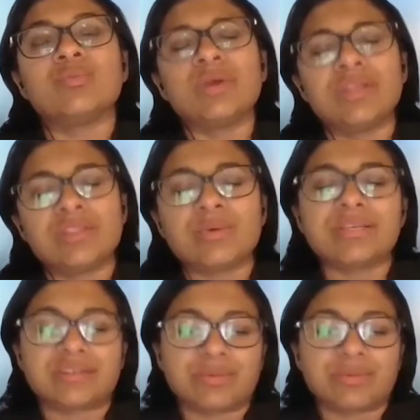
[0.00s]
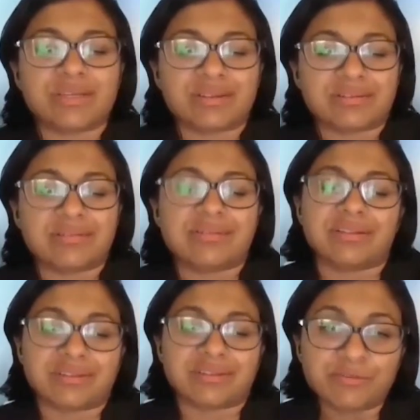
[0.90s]
the ways that we can tell
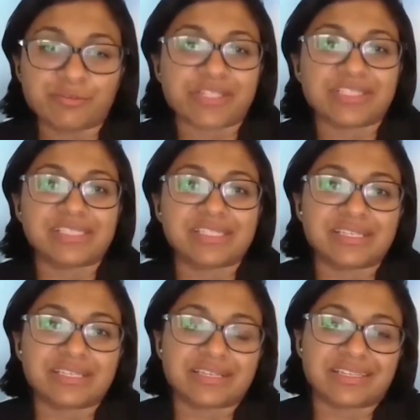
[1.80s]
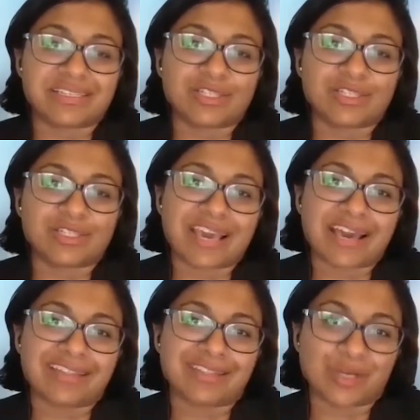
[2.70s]
the difference is looking
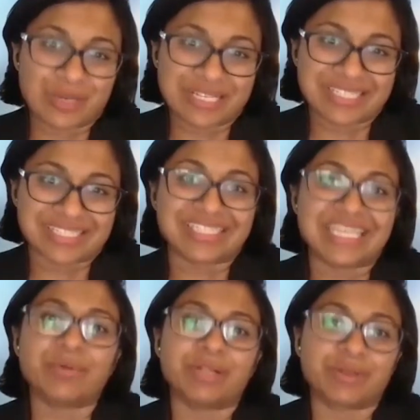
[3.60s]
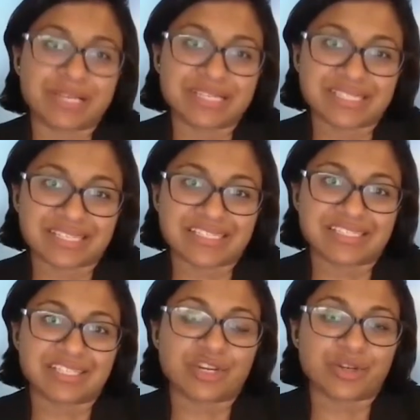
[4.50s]
at the creases, the inguinal creases,
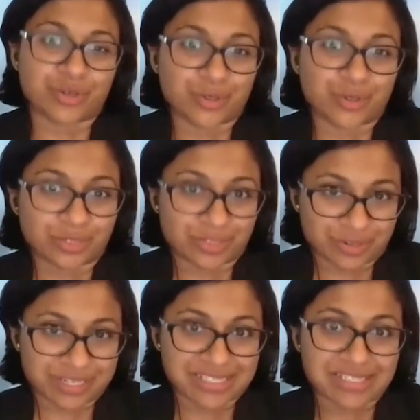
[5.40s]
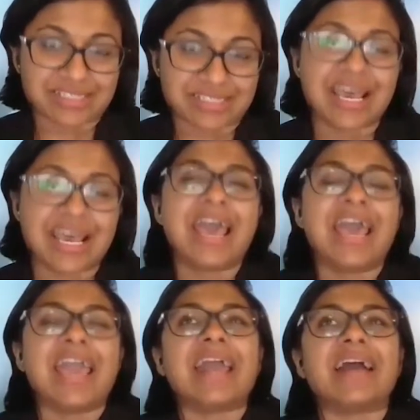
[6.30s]
the genitocrural creases.
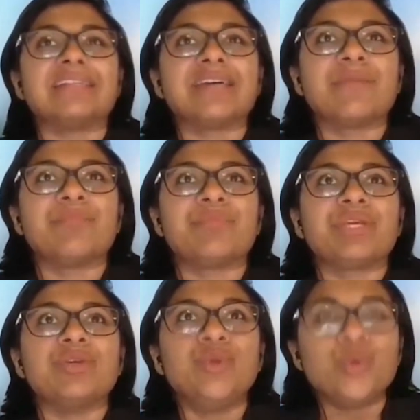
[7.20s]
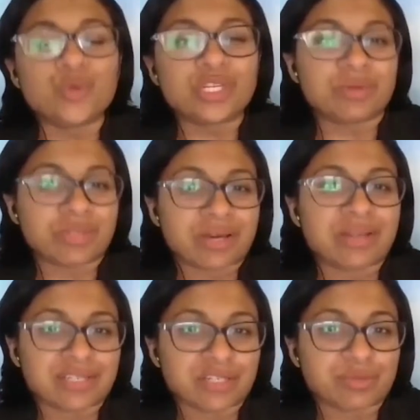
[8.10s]
And usually with a
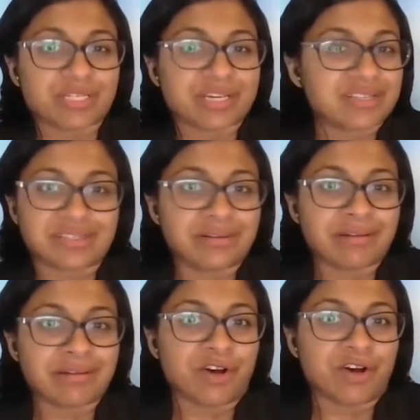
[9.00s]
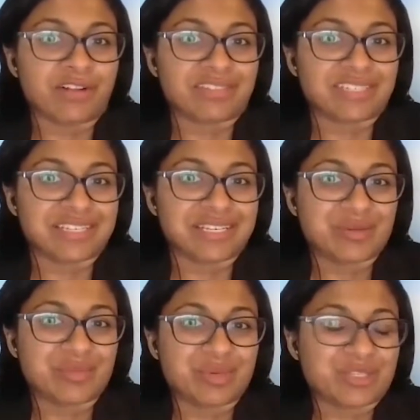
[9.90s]
contact dermatitis, they're not involved
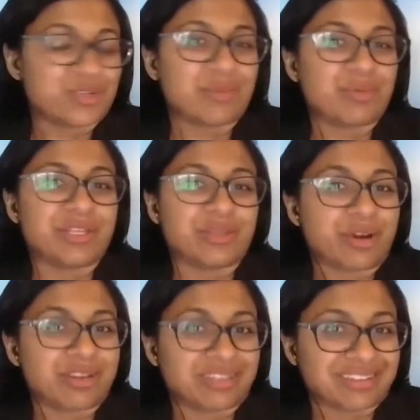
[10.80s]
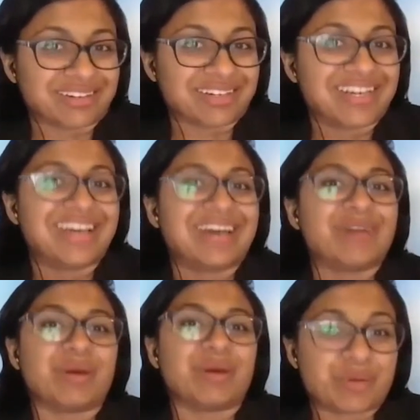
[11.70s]
because you're not putting the product there.
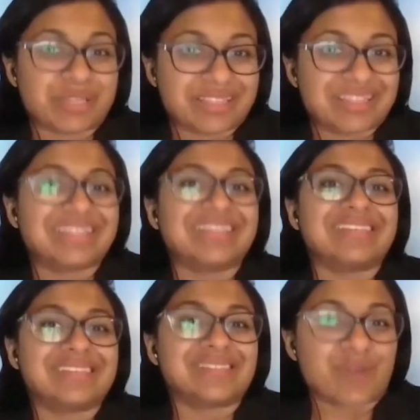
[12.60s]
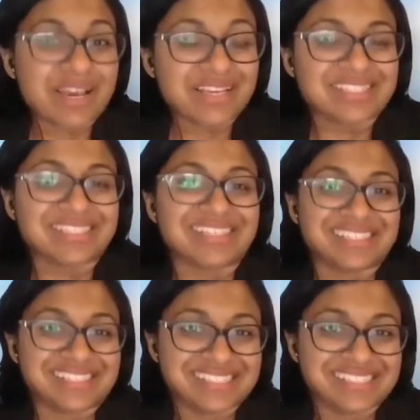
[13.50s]
But with psoriasis,